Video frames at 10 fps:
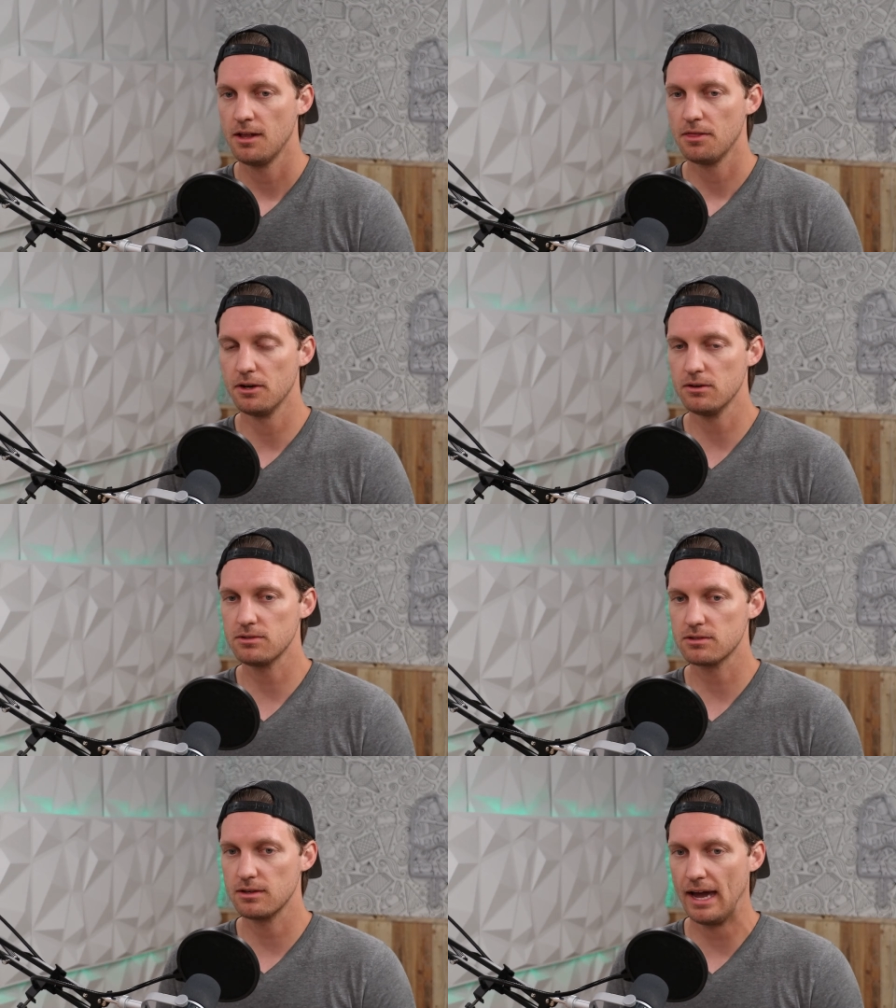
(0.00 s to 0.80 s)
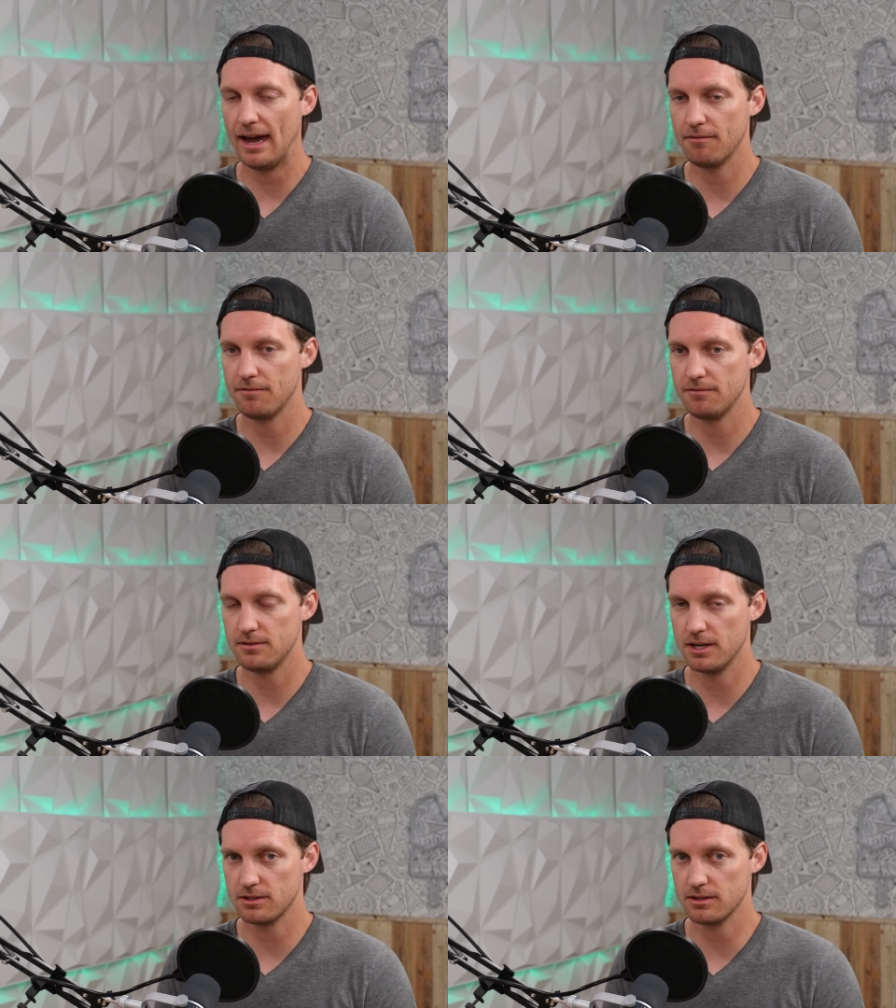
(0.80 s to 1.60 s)
There's
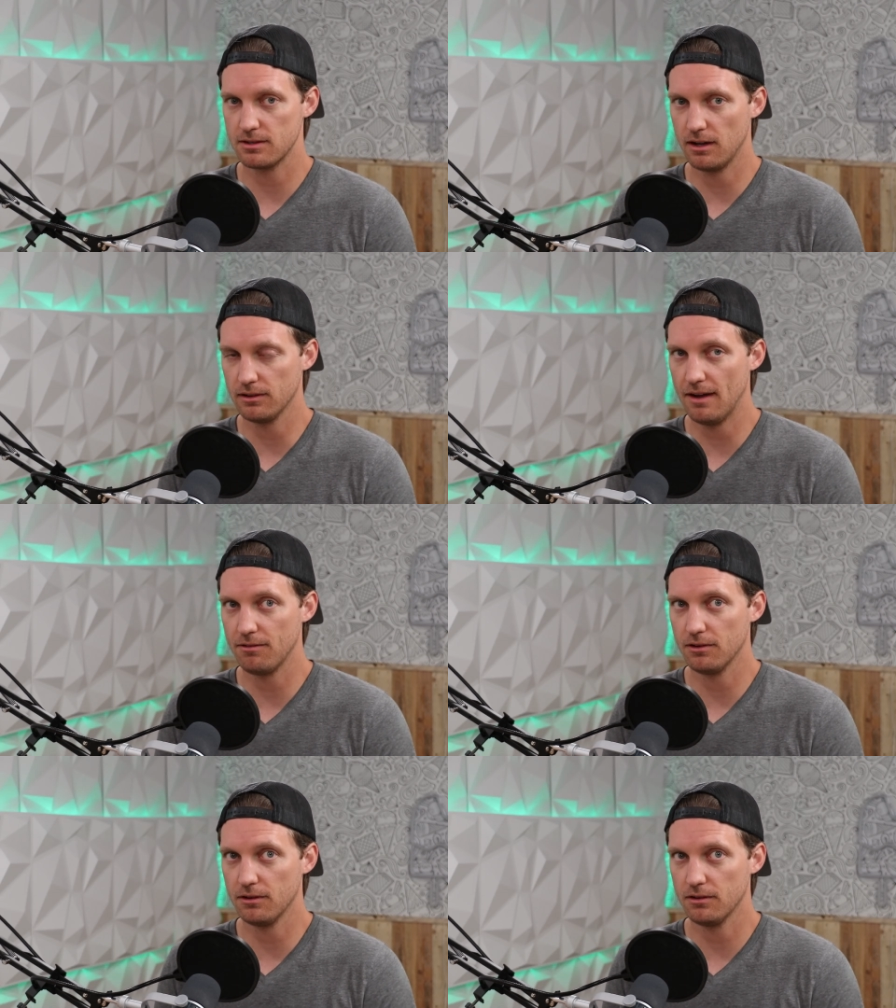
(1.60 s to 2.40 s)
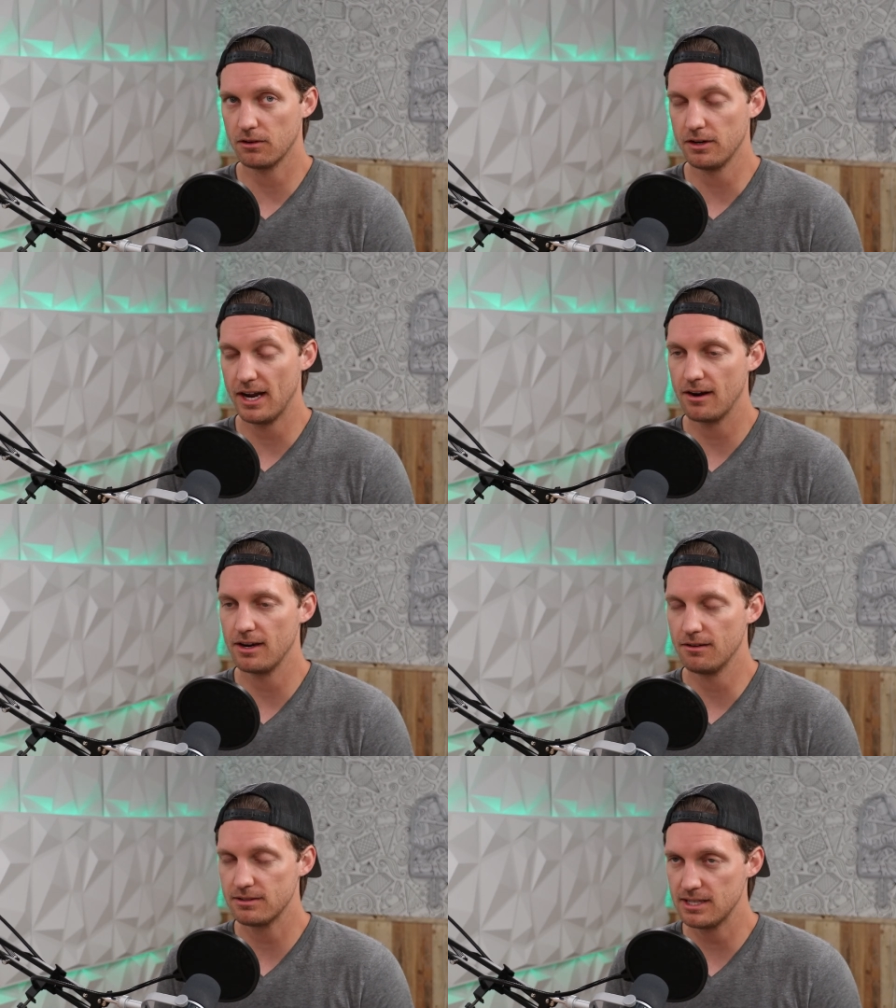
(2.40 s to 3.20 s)
a level or an
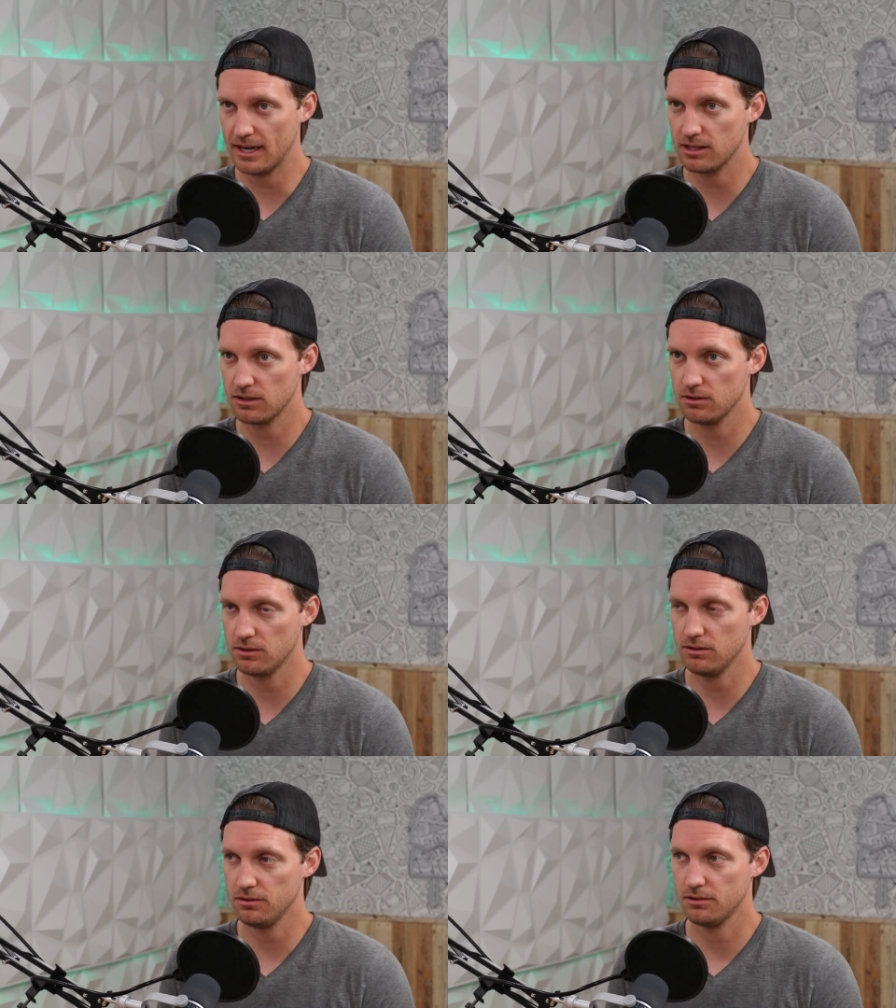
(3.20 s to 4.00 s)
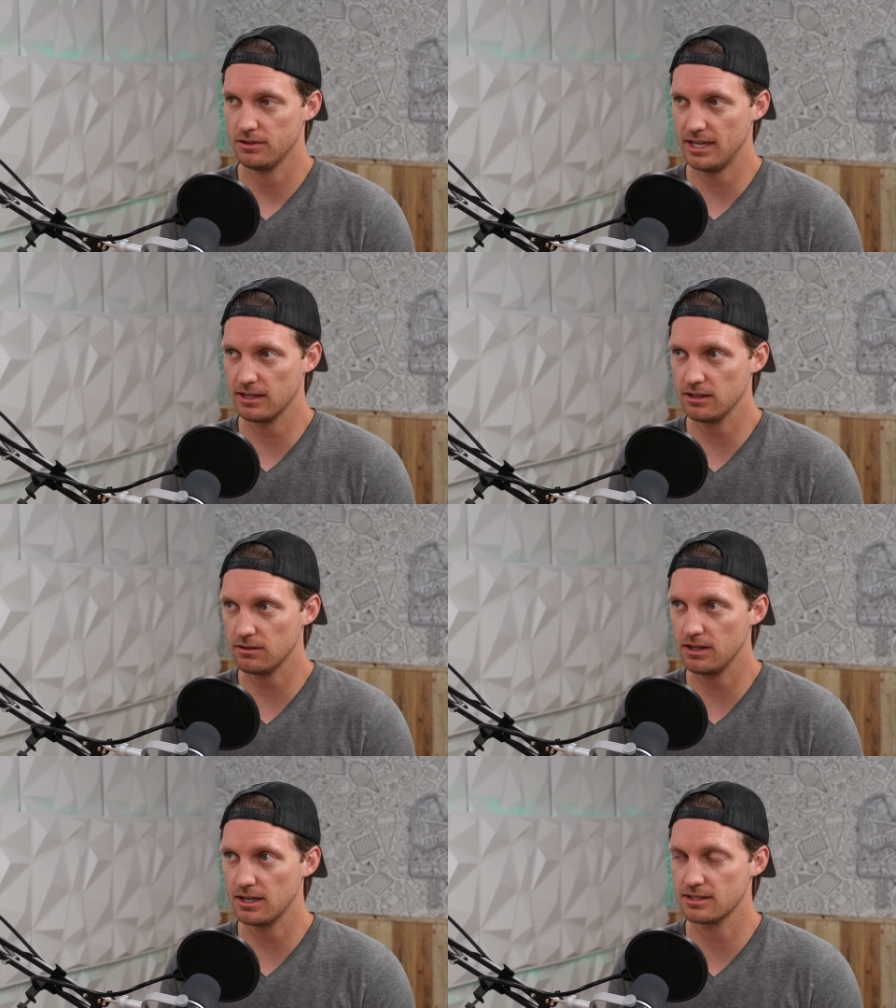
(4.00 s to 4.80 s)
area of
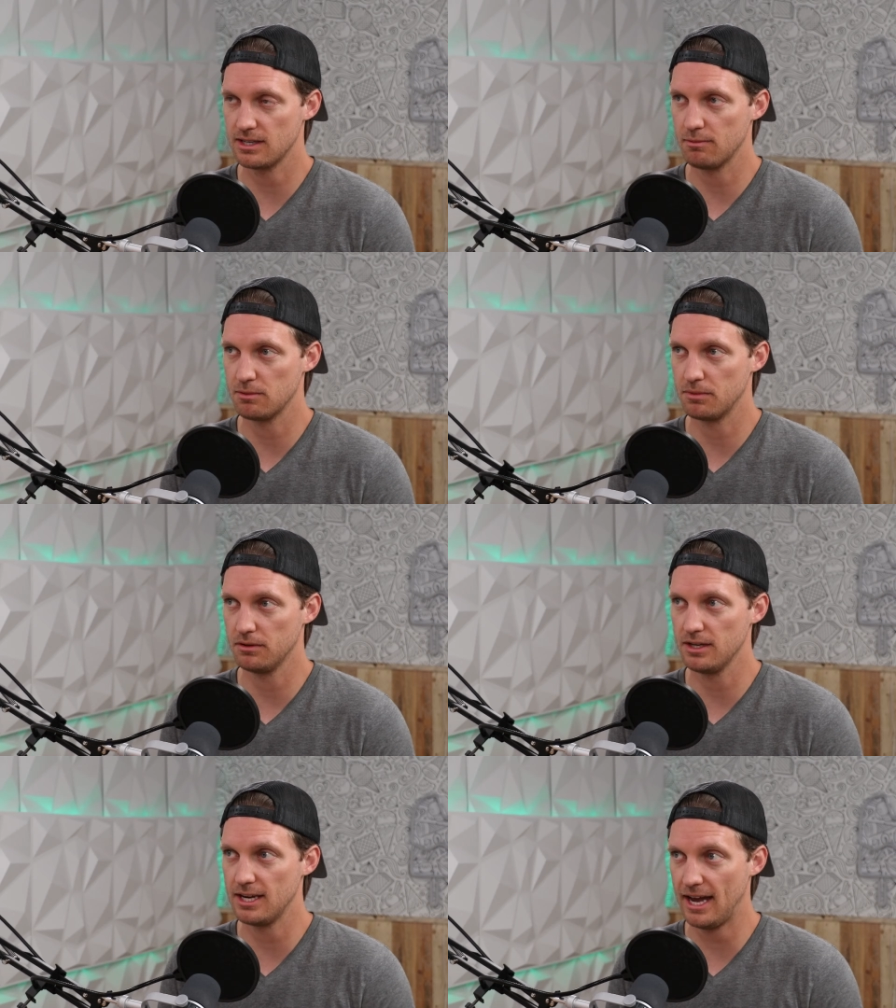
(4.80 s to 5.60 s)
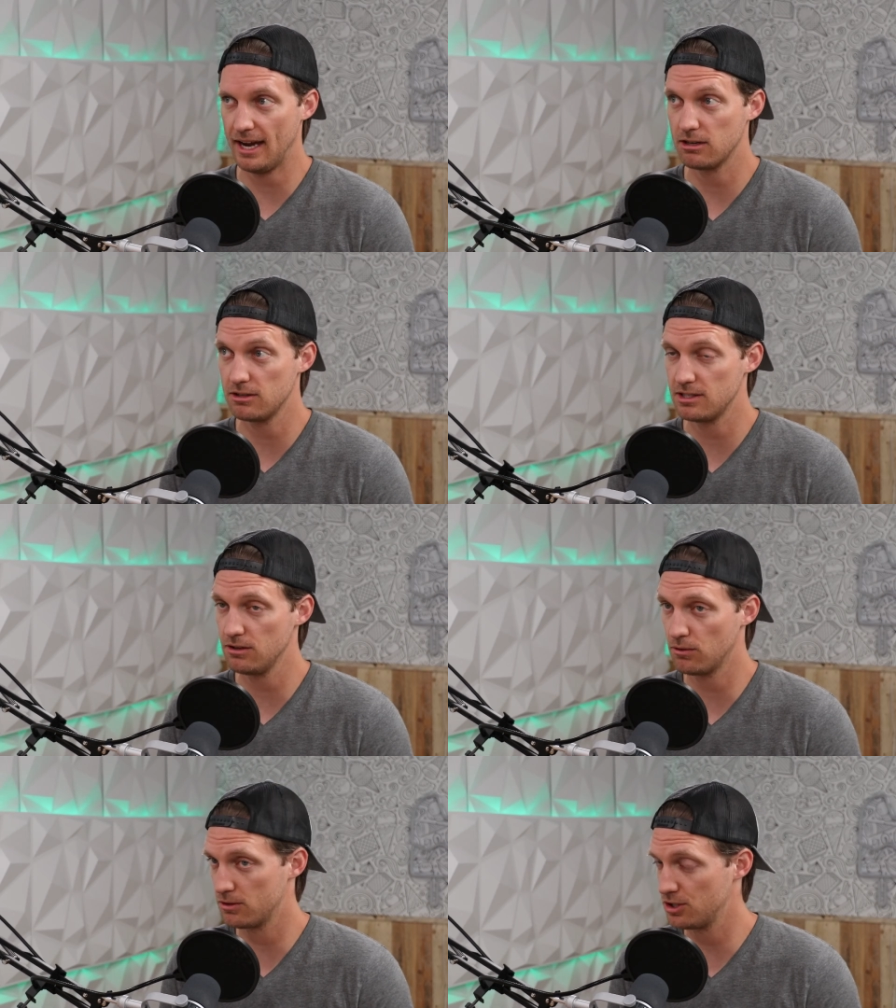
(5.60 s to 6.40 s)
technically acceptable
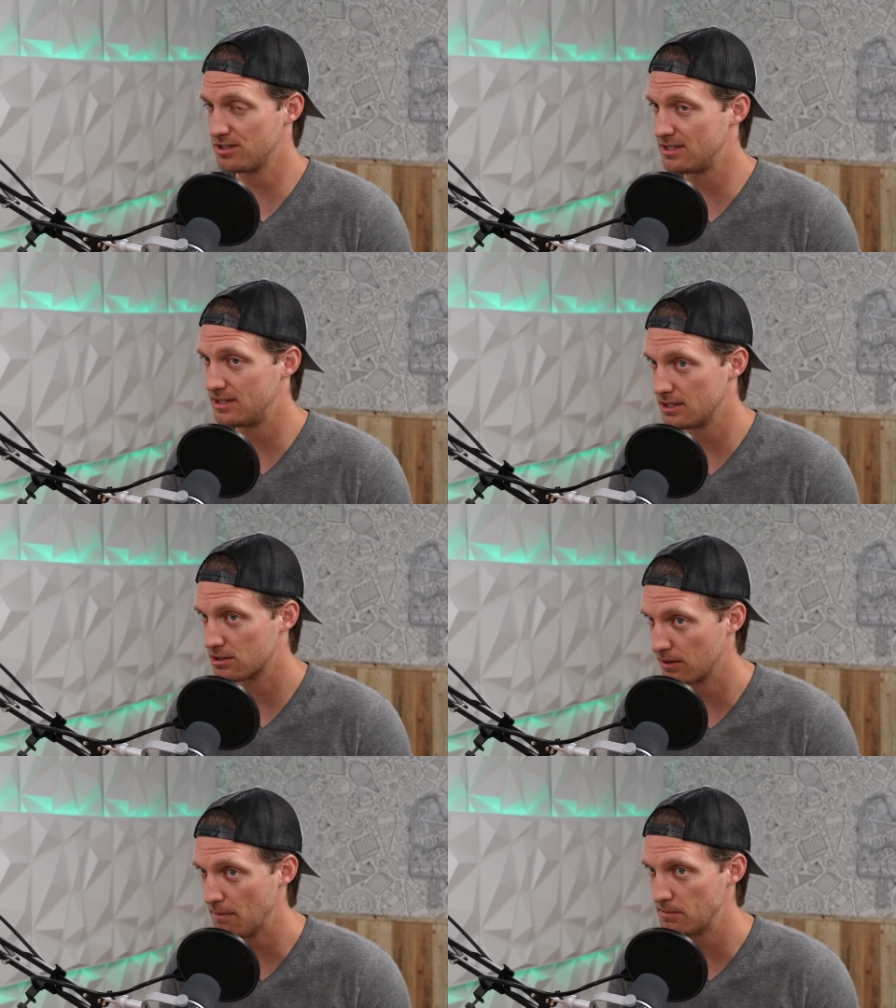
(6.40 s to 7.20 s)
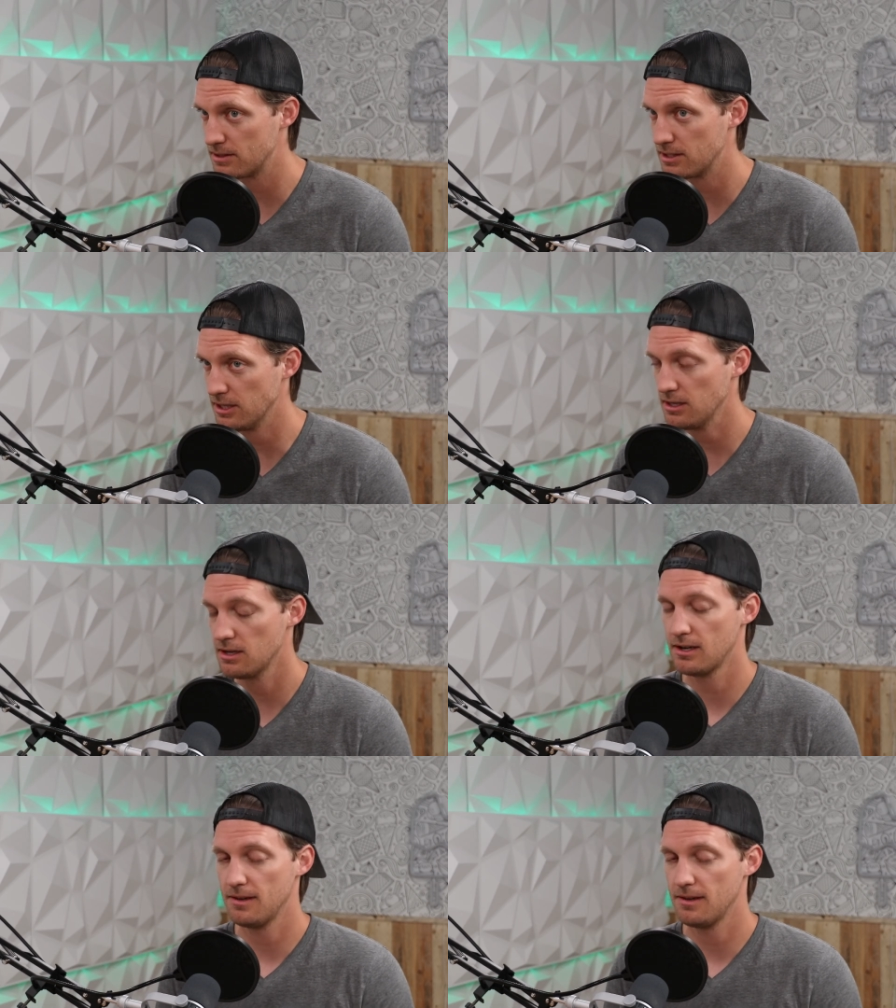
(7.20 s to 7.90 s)
inaccuracy or just discrepancy.